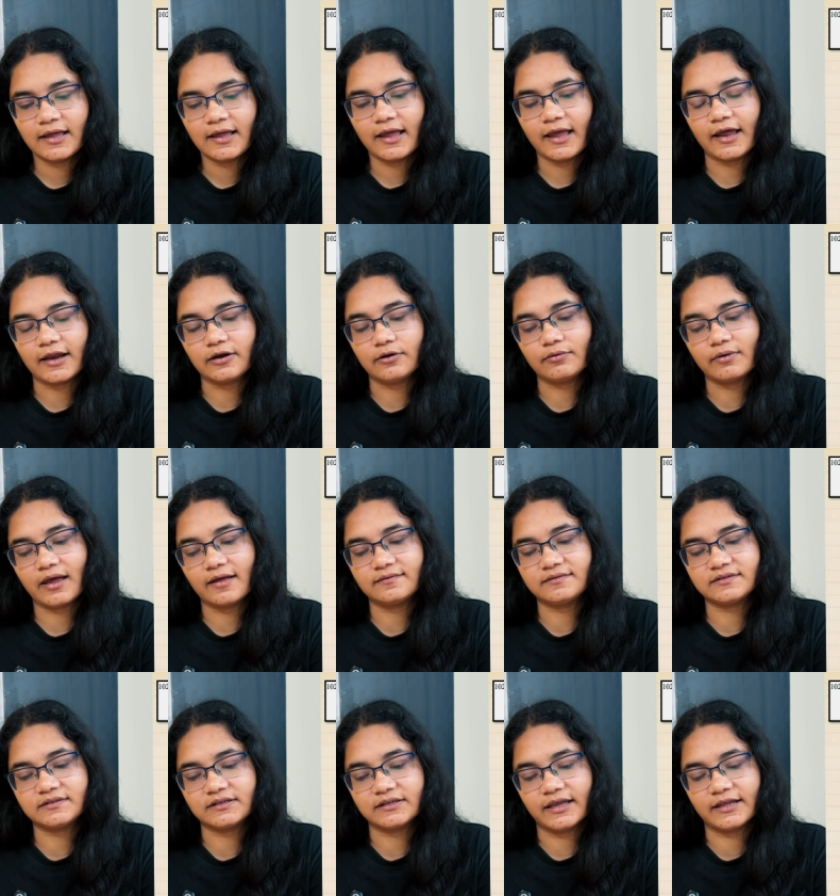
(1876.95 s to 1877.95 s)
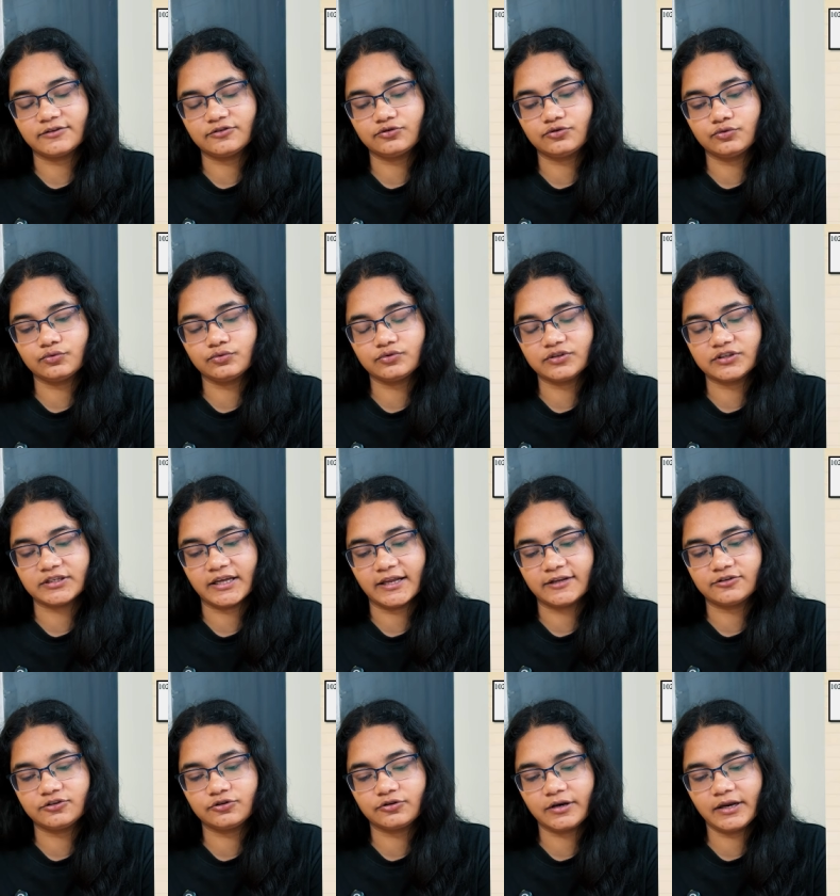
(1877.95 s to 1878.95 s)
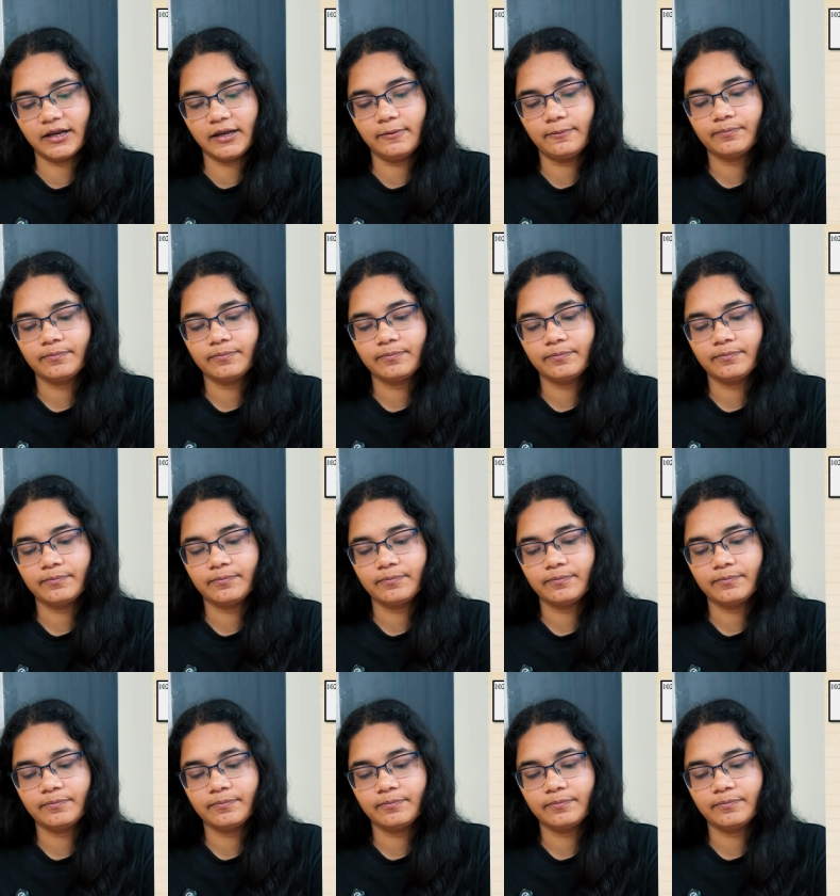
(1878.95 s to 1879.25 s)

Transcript: and you have CH2 CH3